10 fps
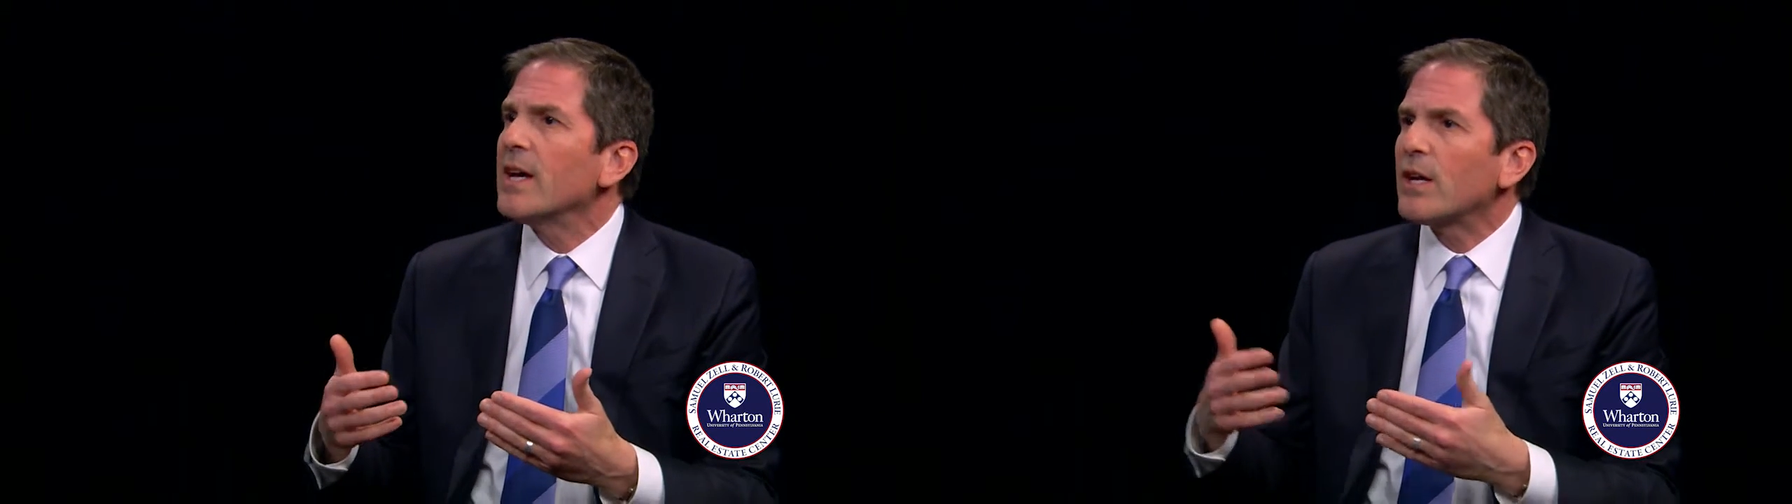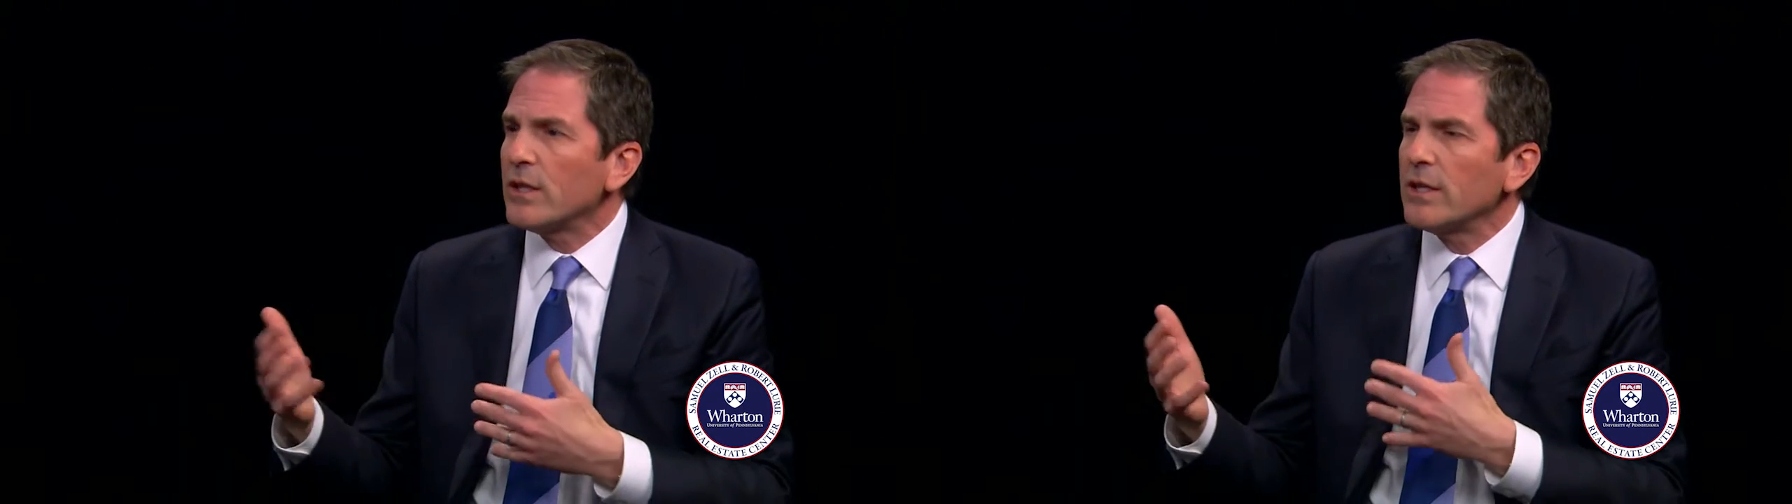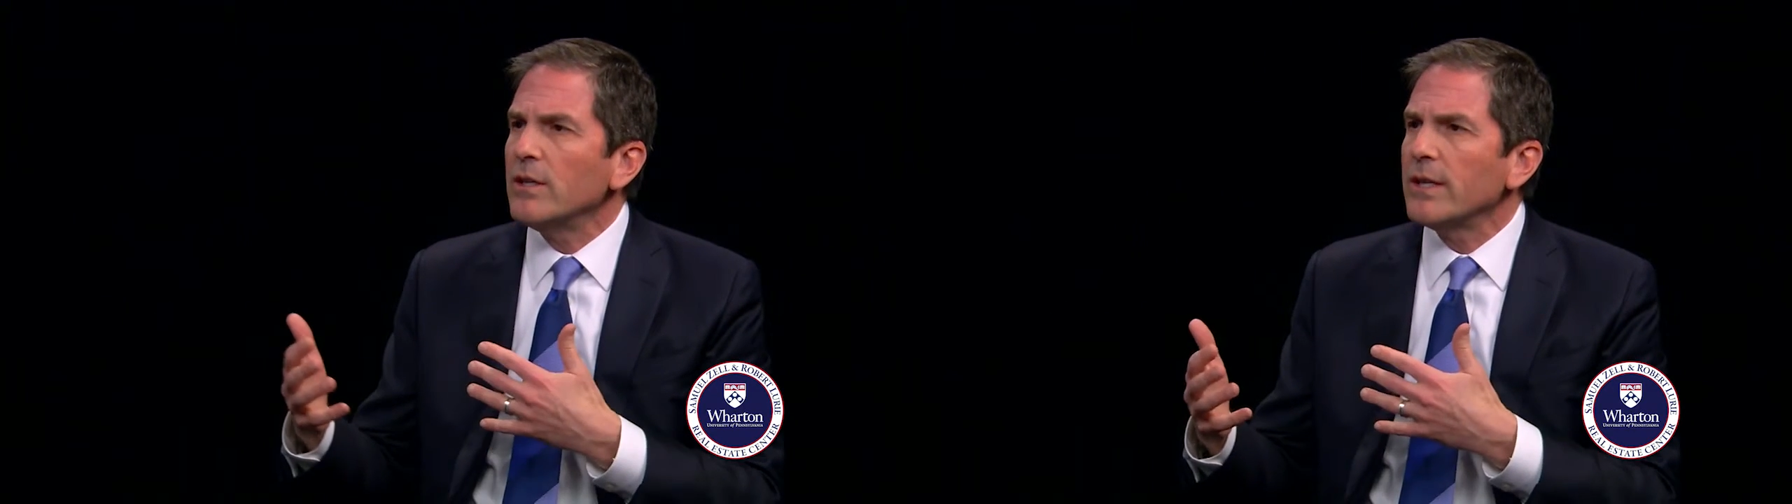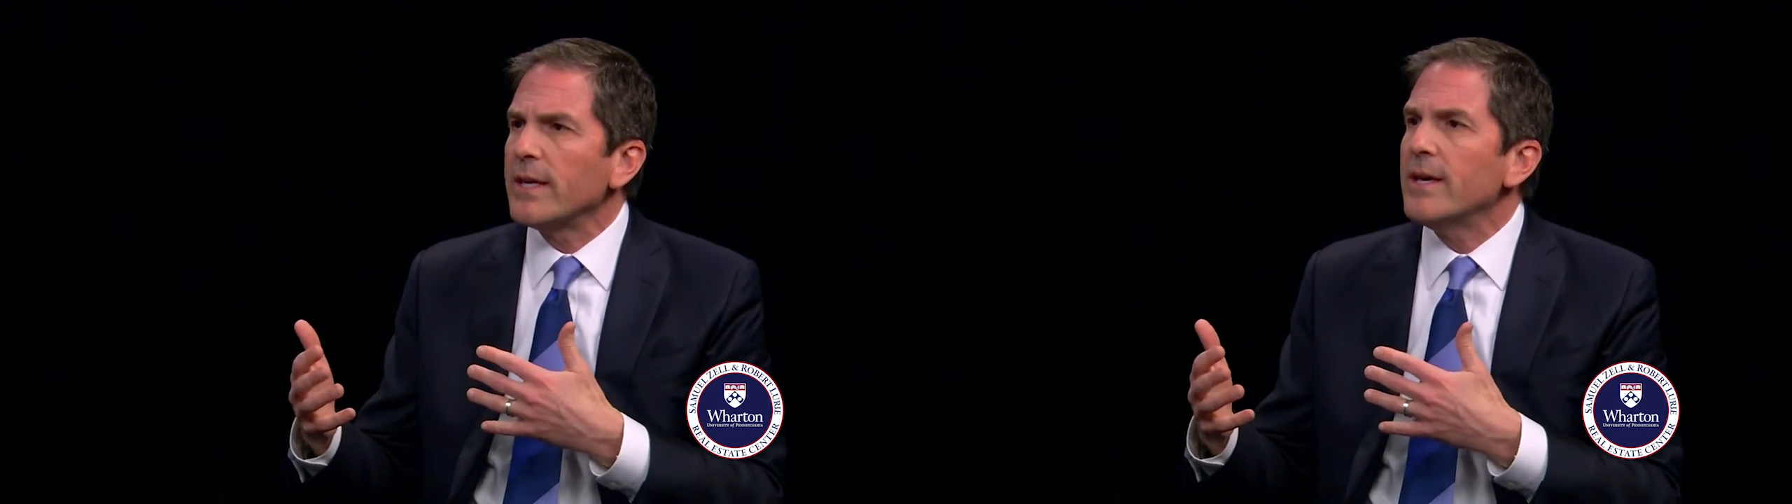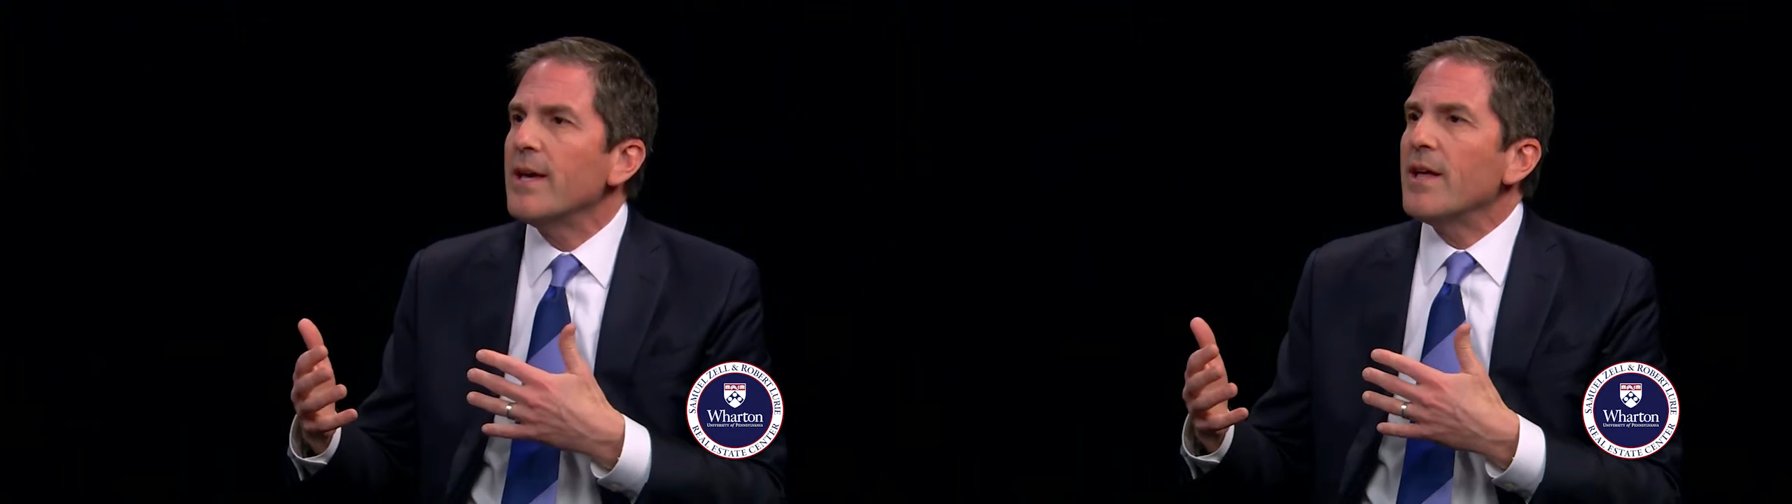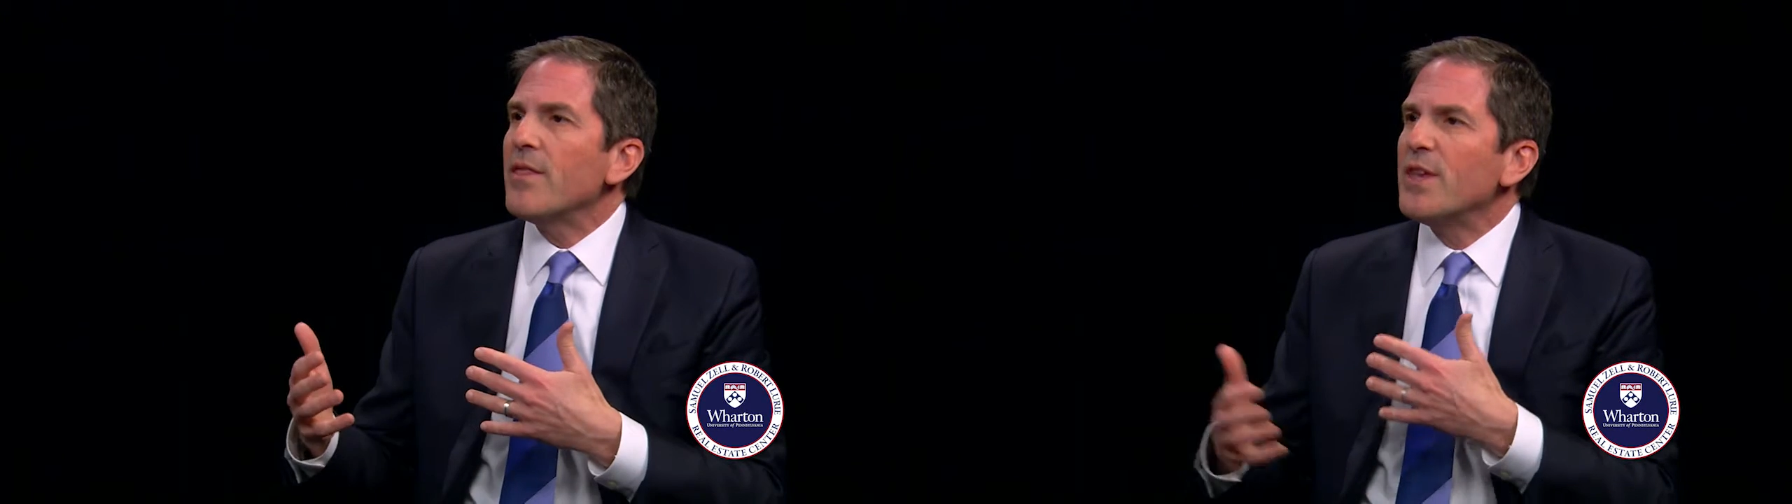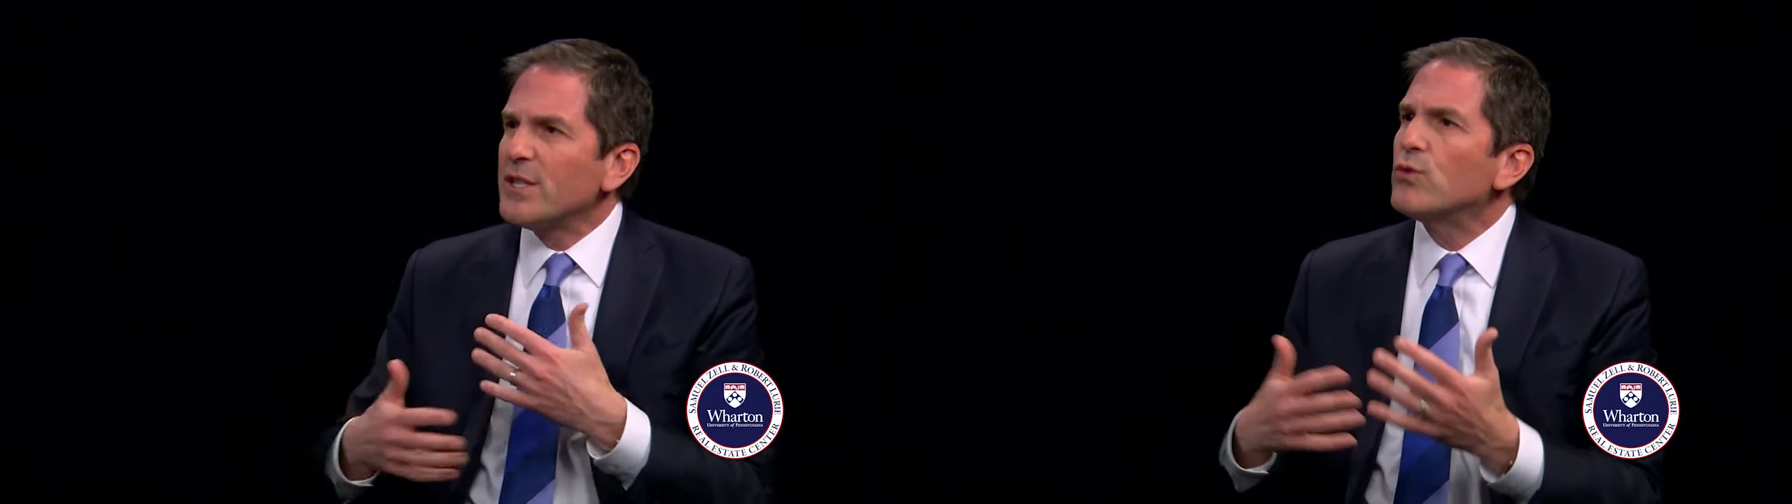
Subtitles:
clearly this